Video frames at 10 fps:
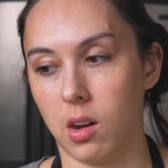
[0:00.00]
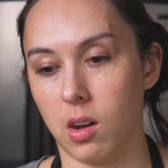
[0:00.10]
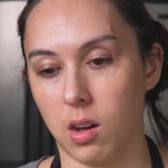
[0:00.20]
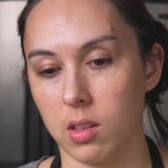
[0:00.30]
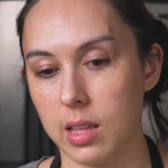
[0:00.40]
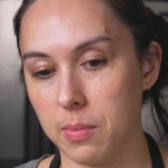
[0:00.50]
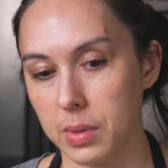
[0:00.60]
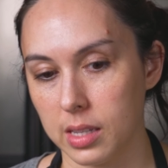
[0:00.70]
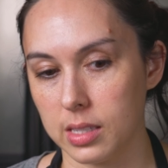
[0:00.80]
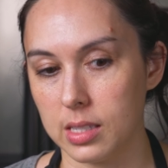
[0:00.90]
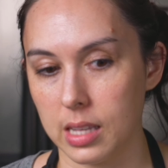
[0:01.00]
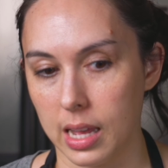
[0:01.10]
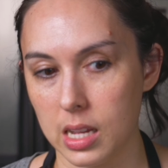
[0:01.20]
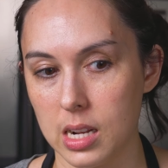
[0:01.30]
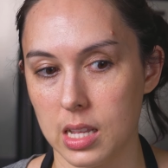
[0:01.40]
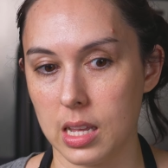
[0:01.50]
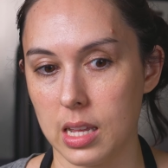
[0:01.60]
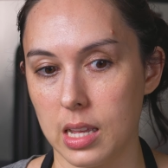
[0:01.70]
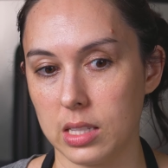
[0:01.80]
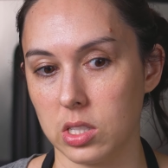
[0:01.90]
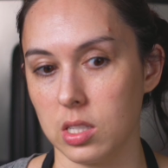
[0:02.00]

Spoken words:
all that being said, it's